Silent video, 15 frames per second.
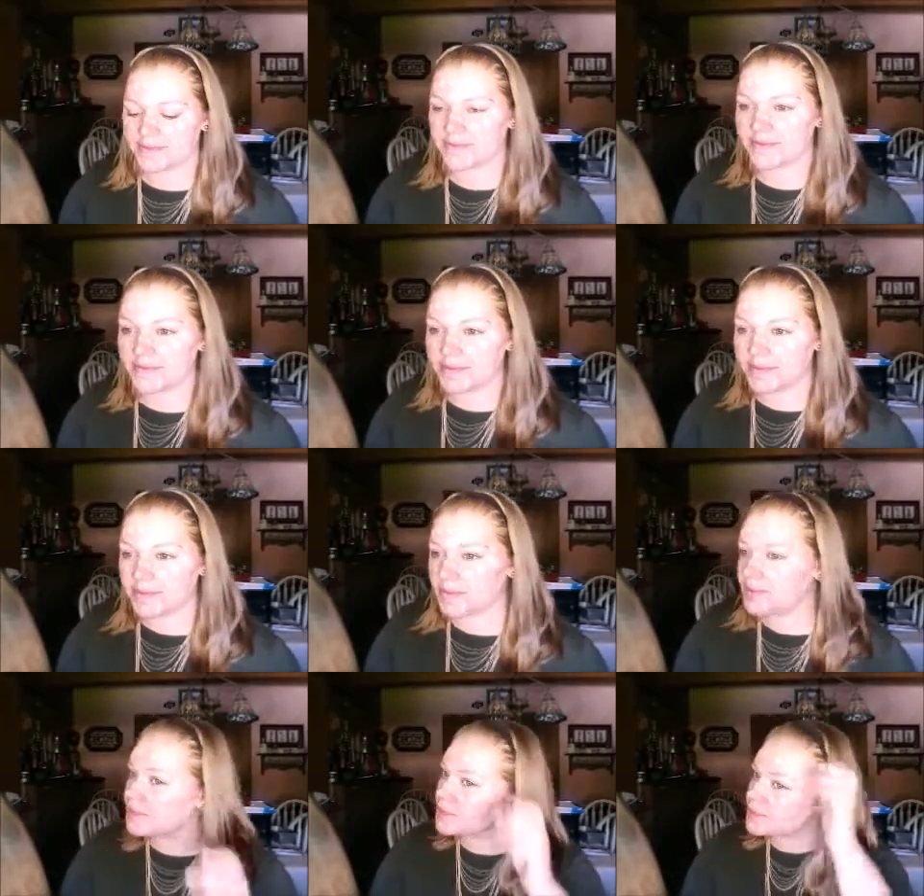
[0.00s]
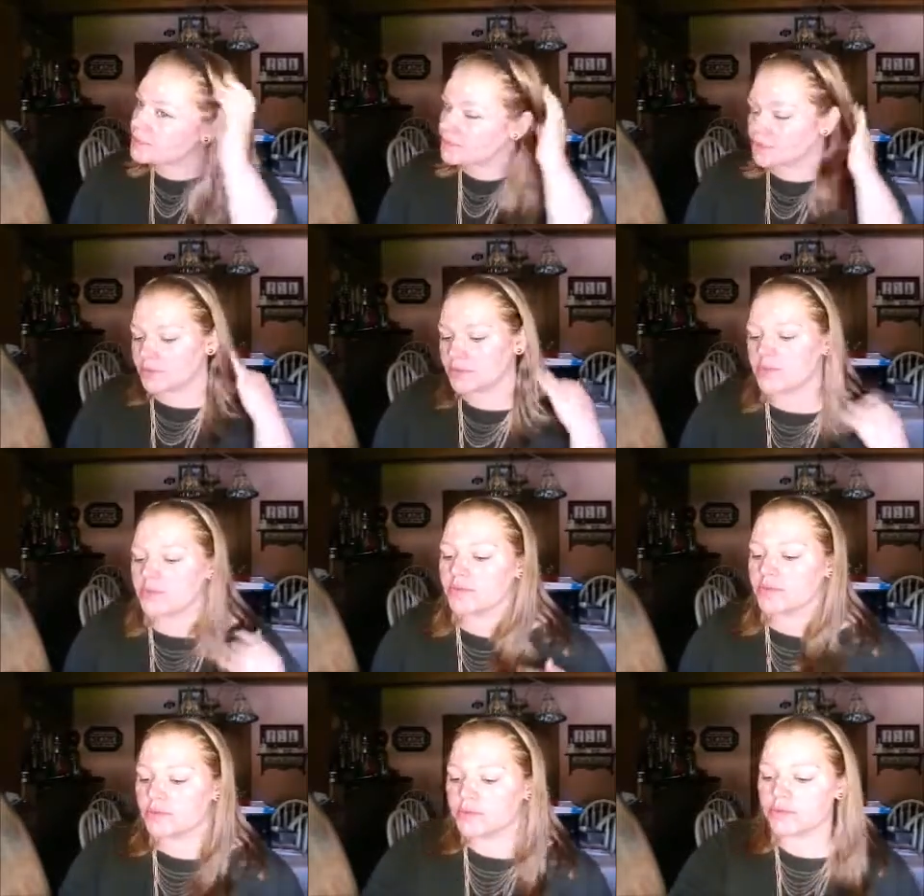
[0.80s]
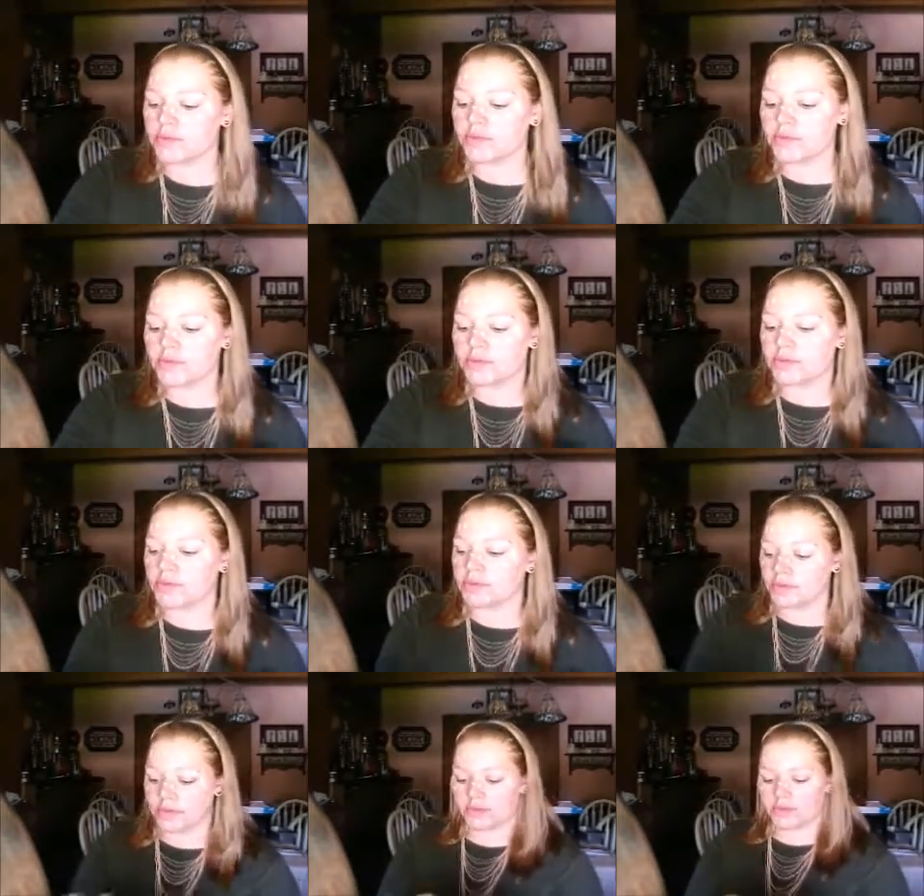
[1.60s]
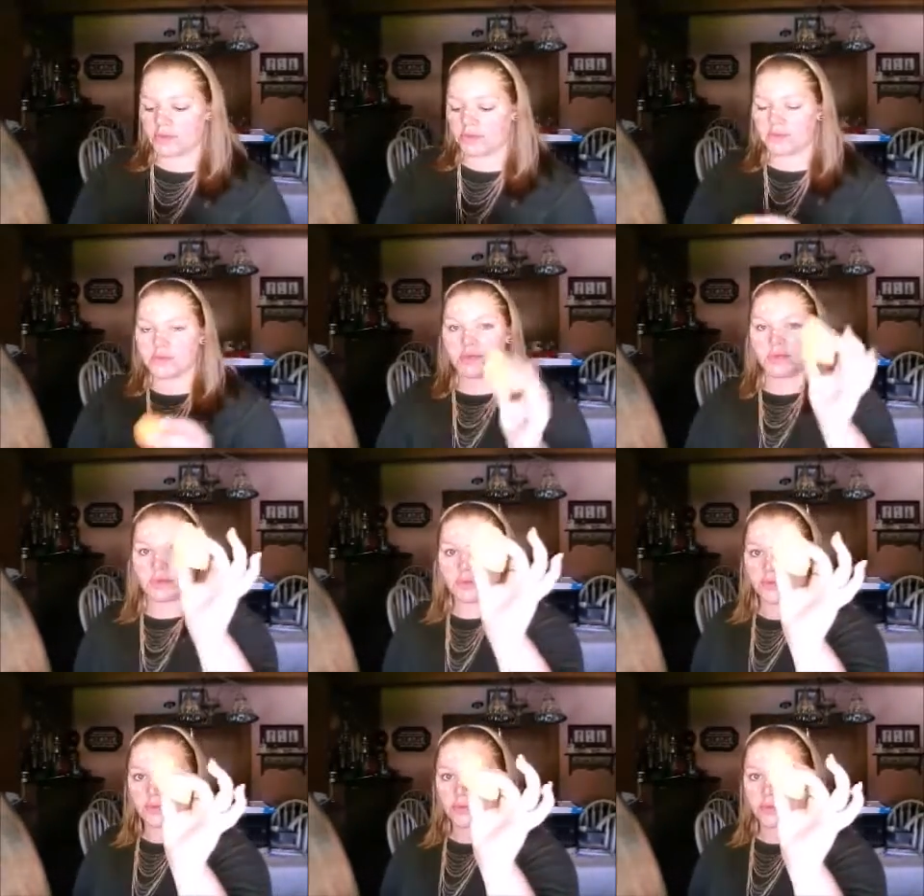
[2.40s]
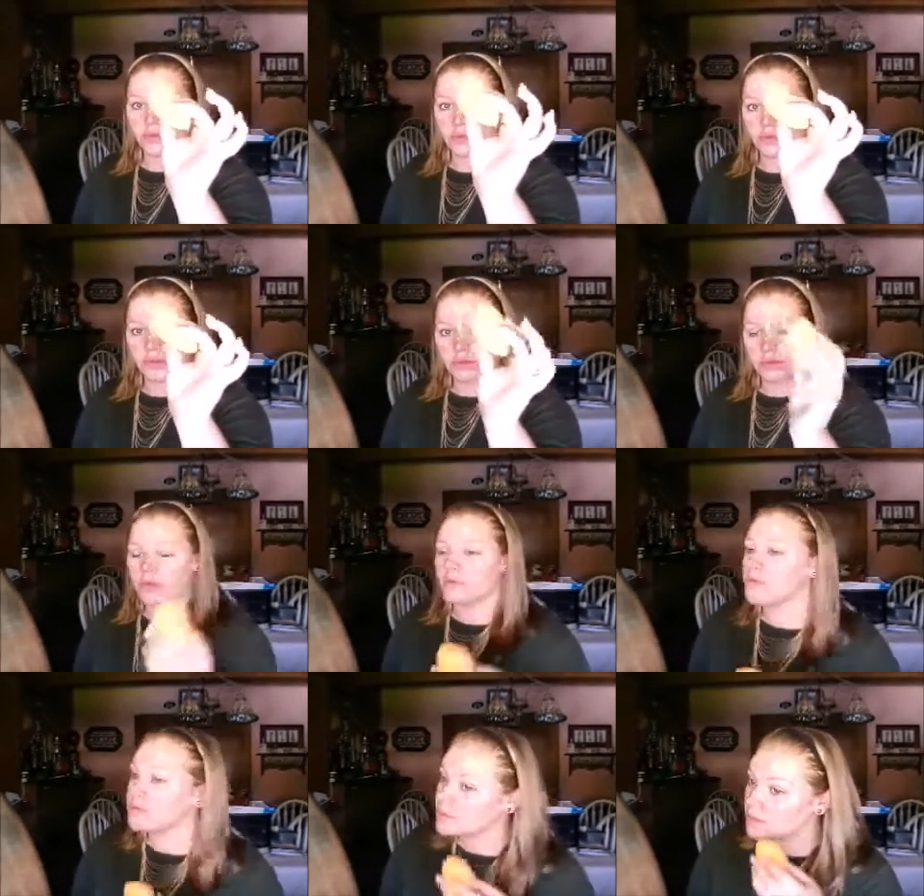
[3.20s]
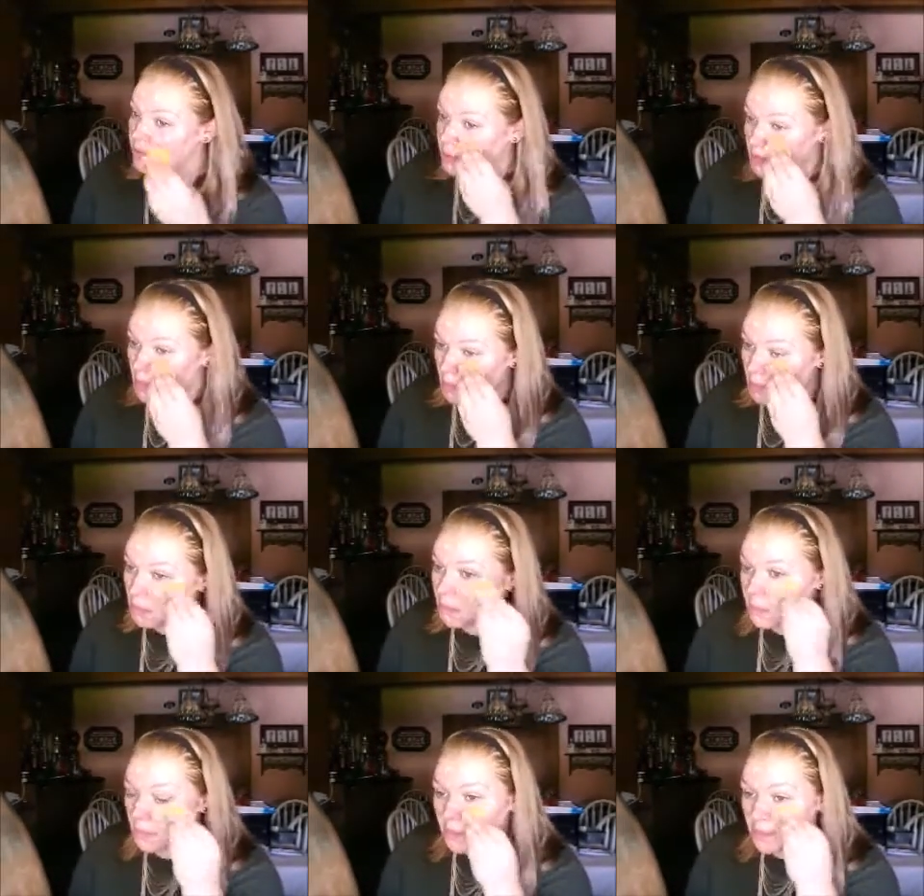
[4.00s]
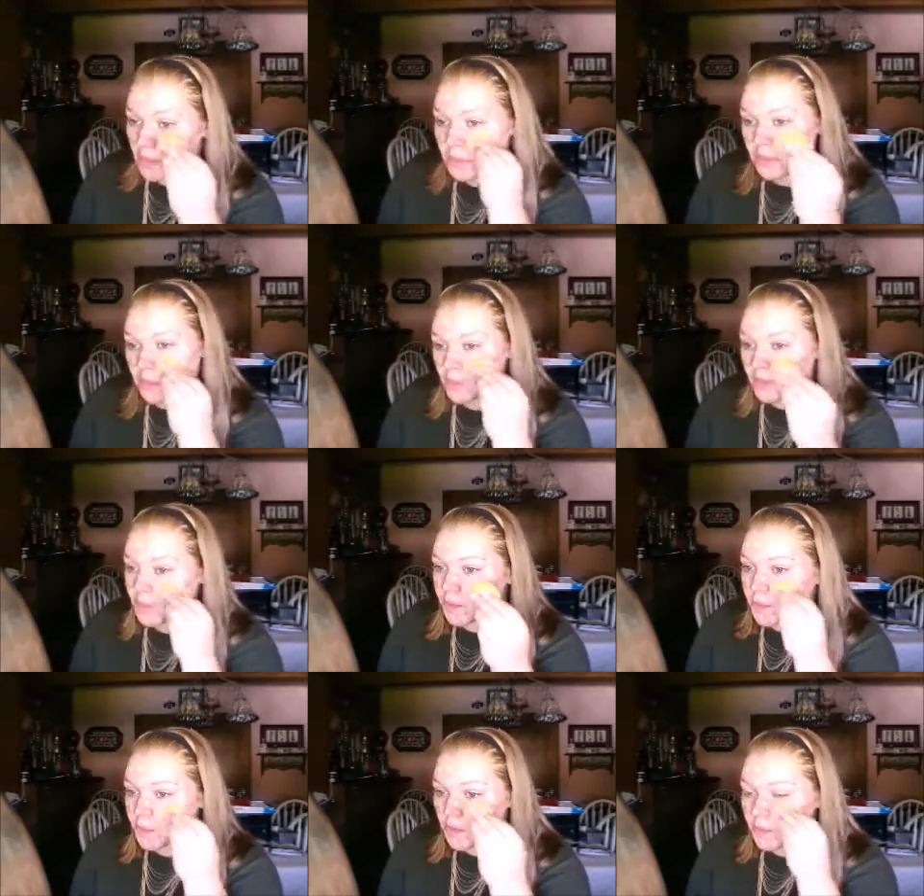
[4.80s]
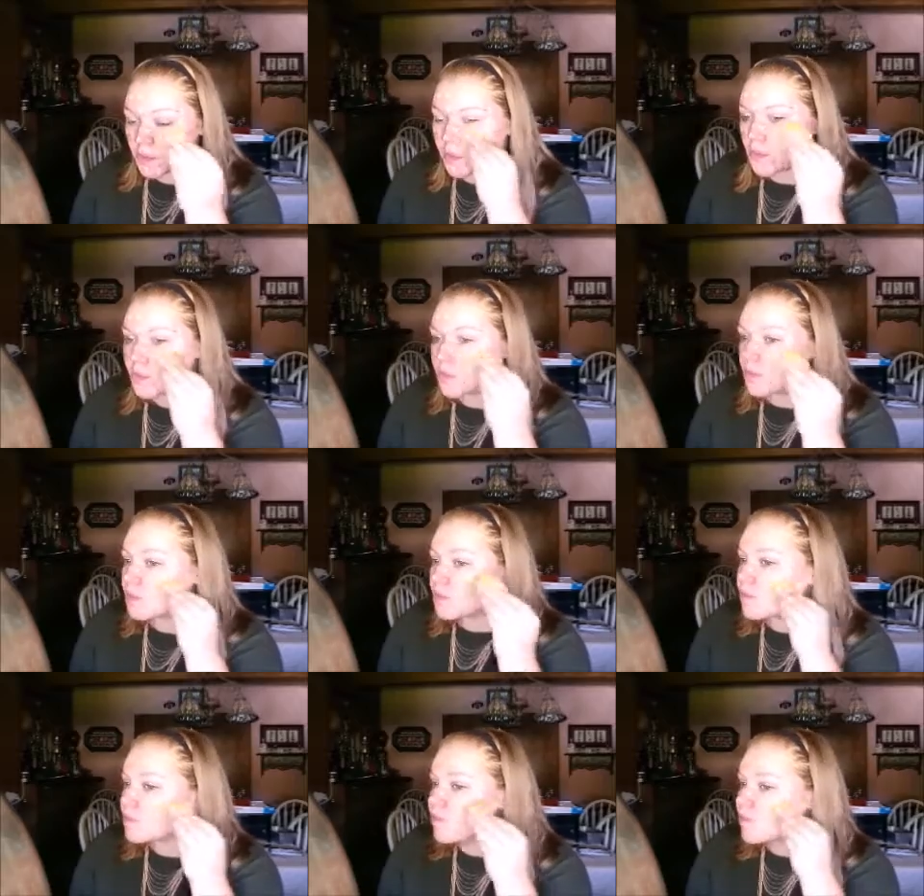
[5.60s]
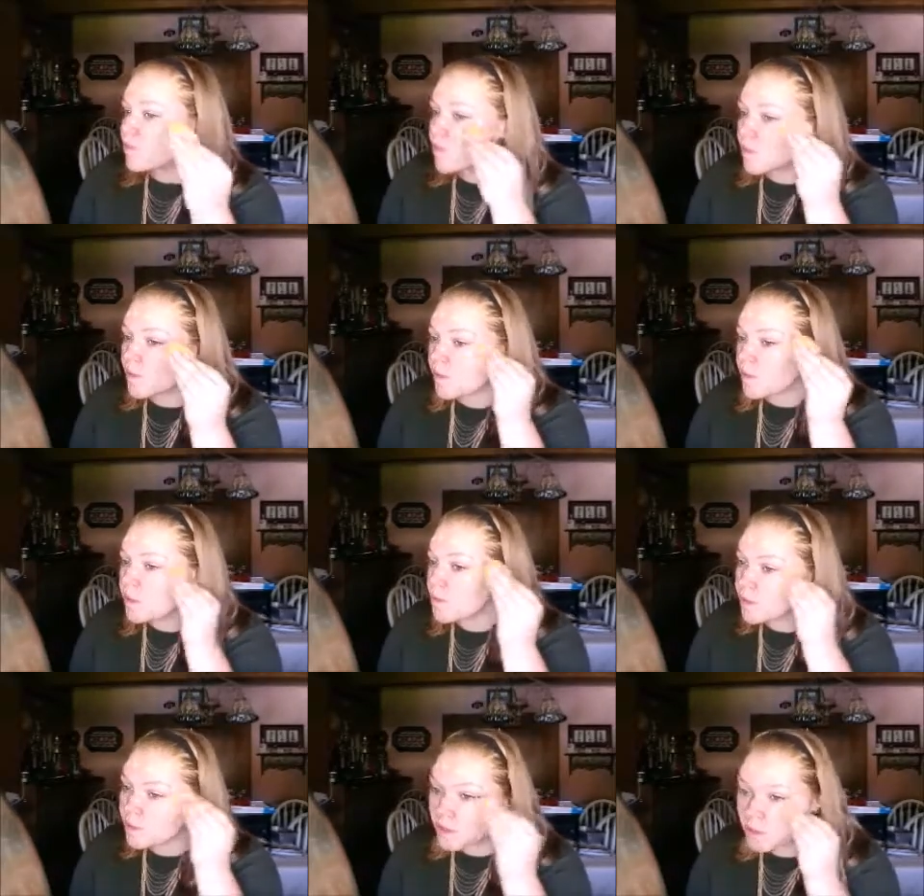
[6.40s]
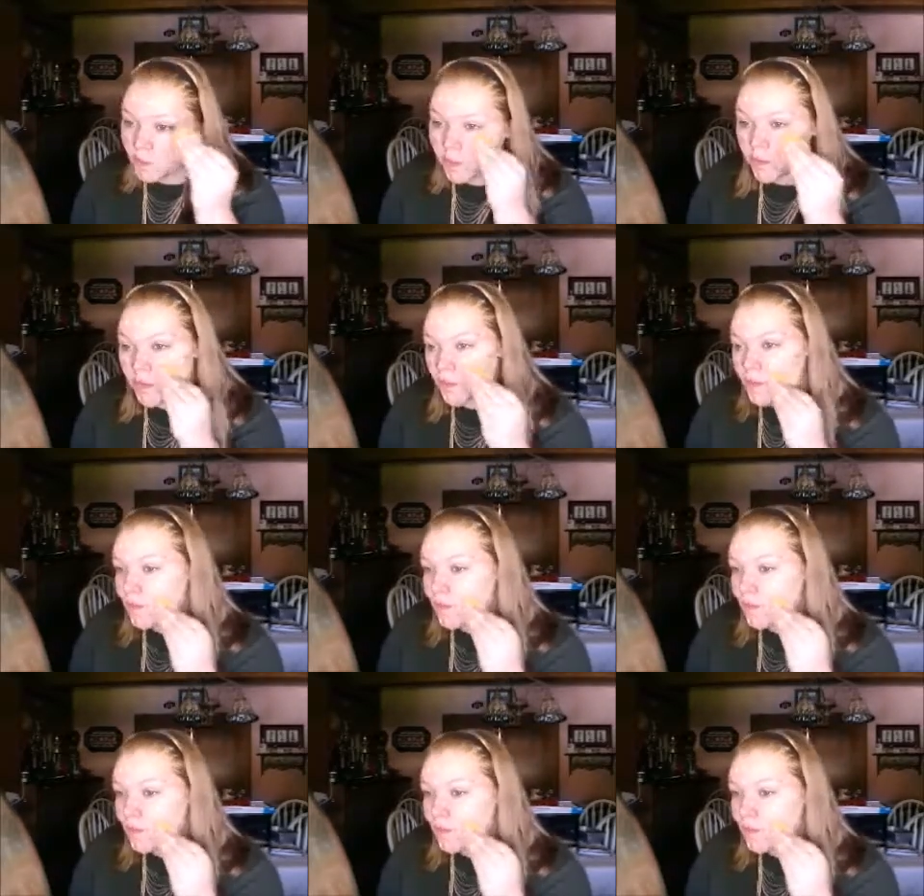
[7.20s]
putting the polka dots all over my face, I'm going to blend it out with my Real Techniques beauty sponge.